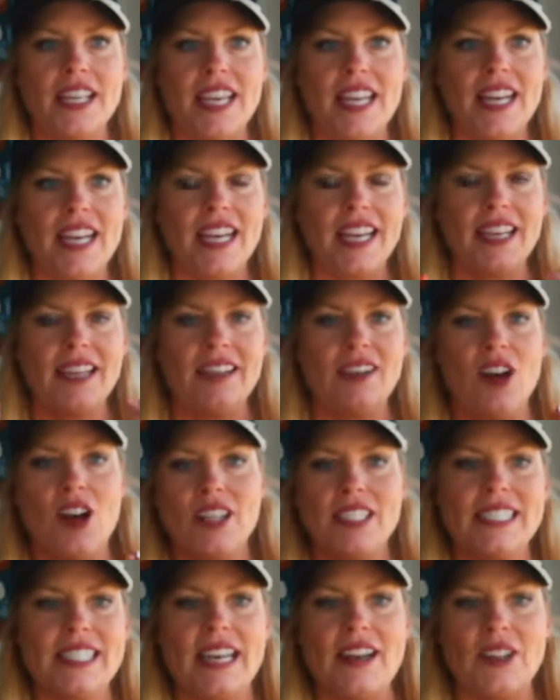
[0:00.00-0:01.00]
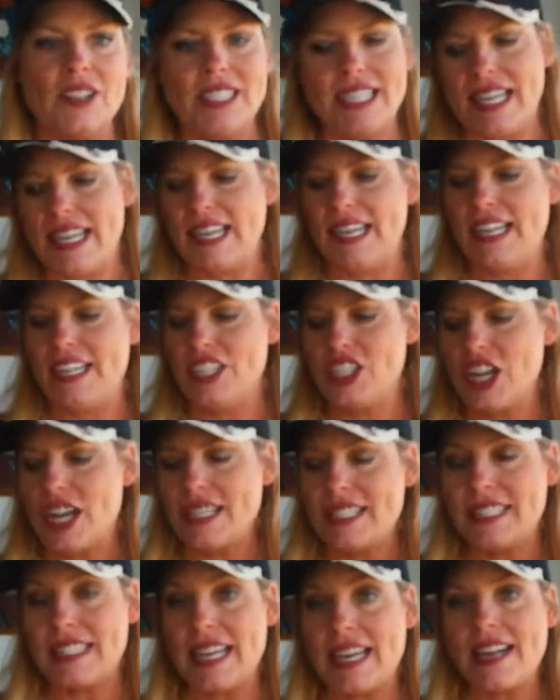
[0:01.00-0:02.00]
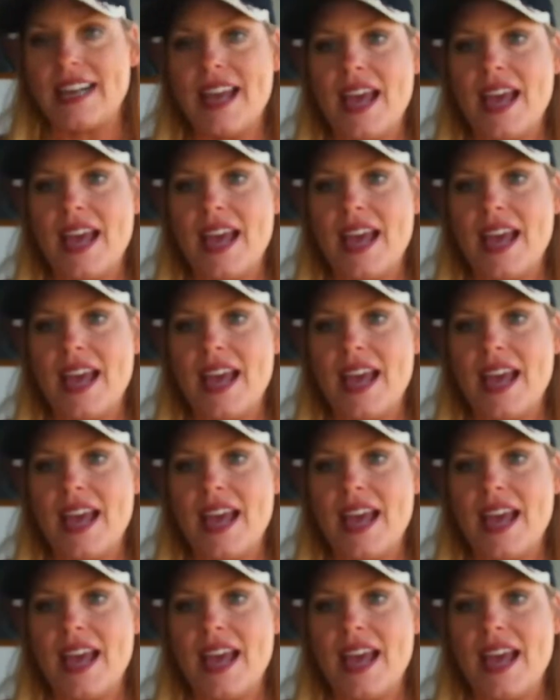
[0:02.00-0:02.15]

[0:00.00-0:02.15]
getting all settled in and adjusted.